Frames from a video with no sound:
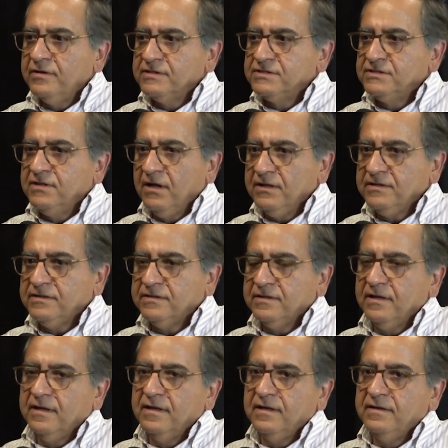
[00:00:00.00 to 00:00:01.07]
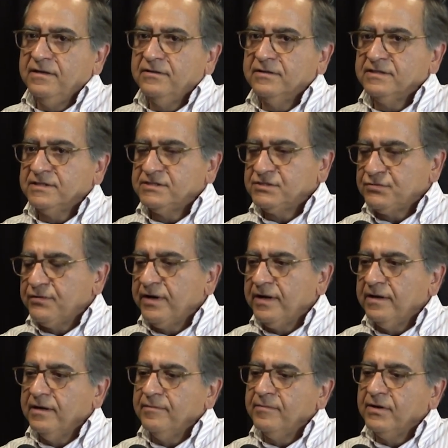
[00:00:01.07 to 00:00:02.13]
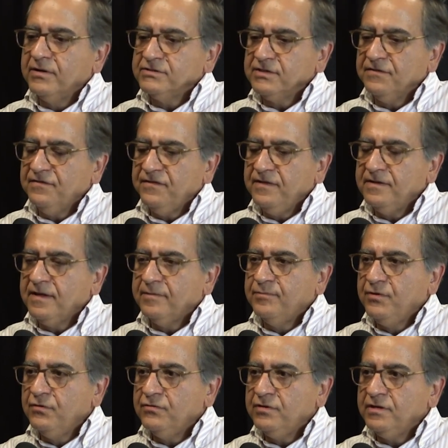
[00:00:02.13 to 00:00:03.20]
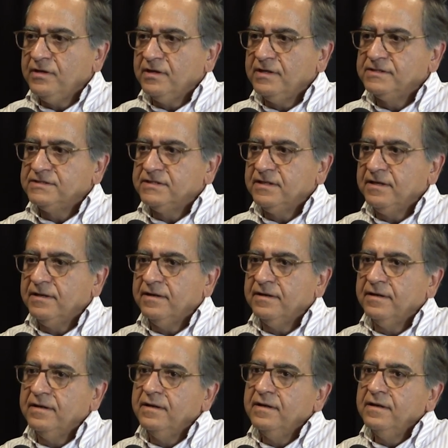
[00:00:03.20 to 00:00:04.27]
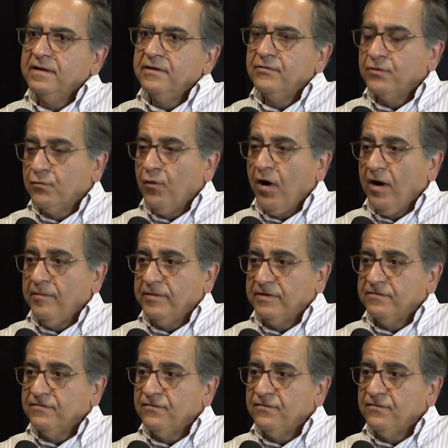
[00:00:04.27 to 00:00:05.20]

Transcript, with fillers: does not uh, lead us astray because I feel that beauty is a requirement